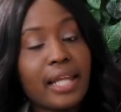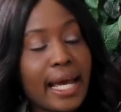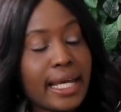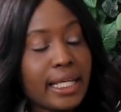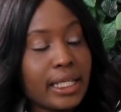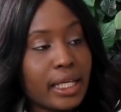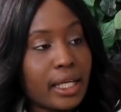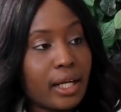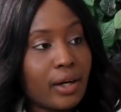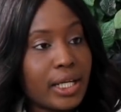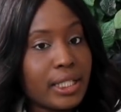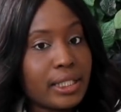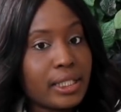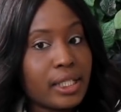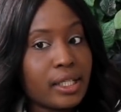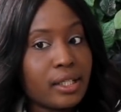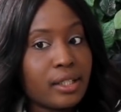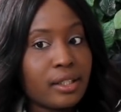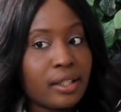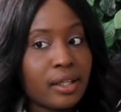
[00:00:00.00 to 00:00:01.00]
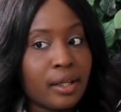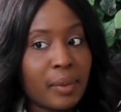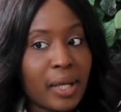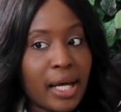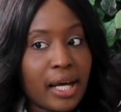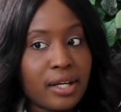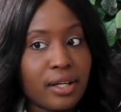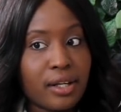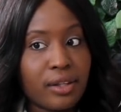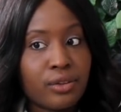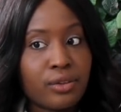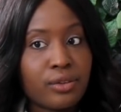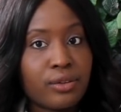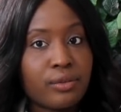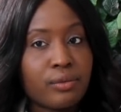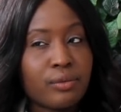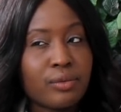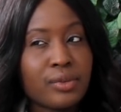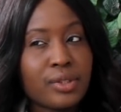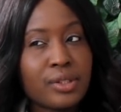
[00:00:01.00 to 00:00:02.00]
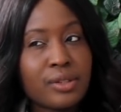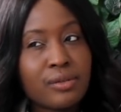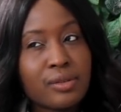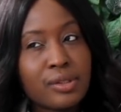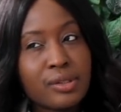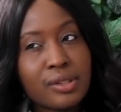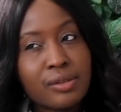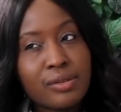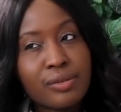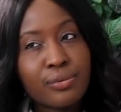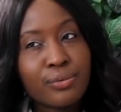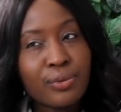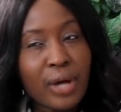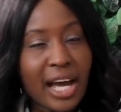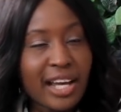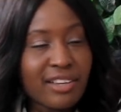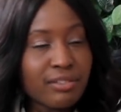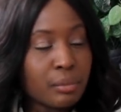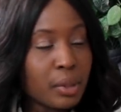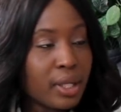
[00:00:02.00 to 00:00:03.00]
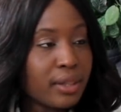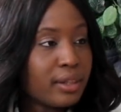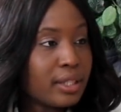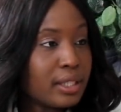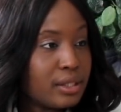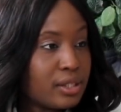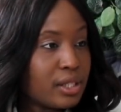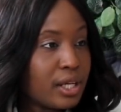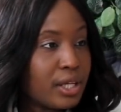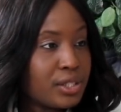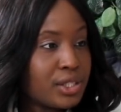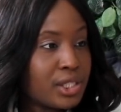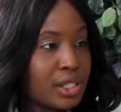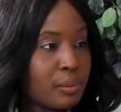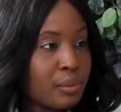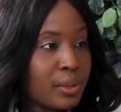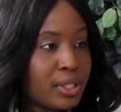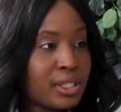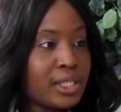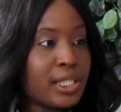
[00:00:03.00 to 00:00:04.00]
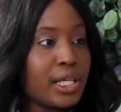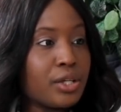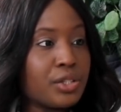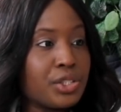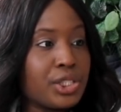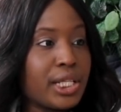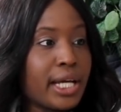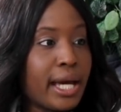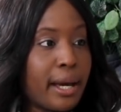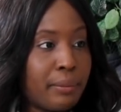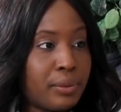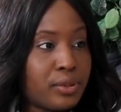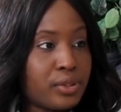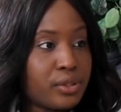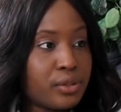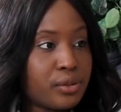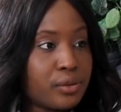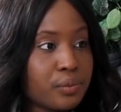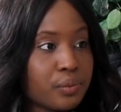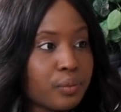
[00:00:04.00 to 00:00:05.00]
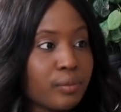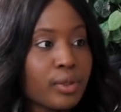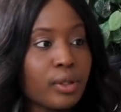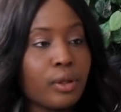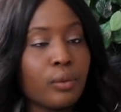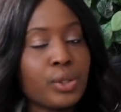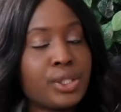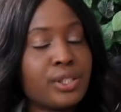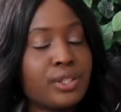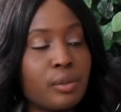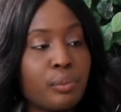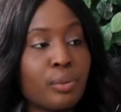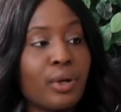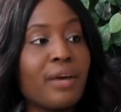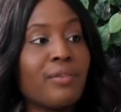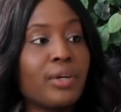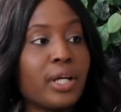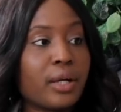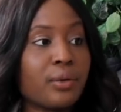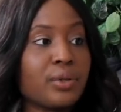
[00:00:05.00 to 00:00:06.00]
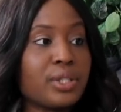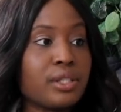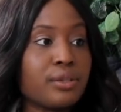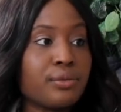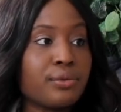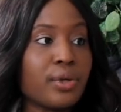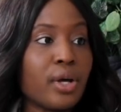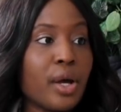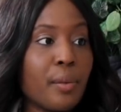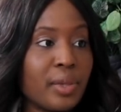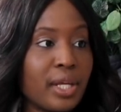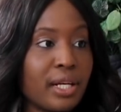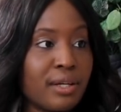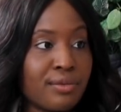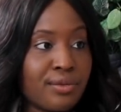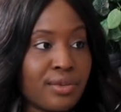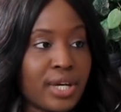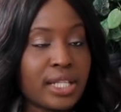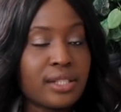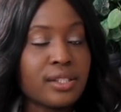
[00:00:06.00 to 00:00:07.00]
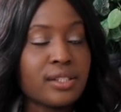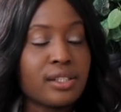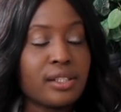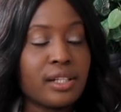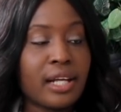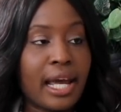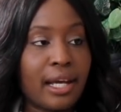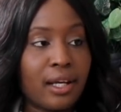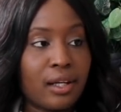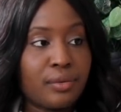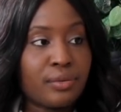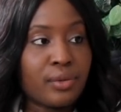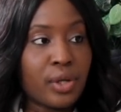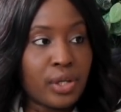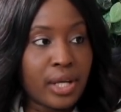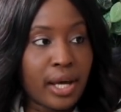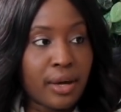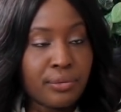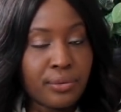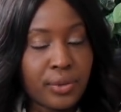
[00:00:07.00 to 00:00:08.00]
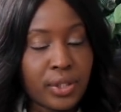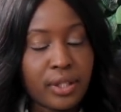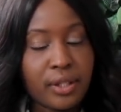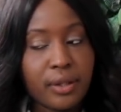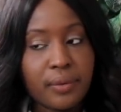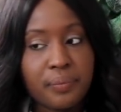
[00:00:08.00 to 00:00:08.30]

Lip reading: that year, I did about a 5-month internship at TLG Capital, which is a private equity firm that invests in Anglophone Africa.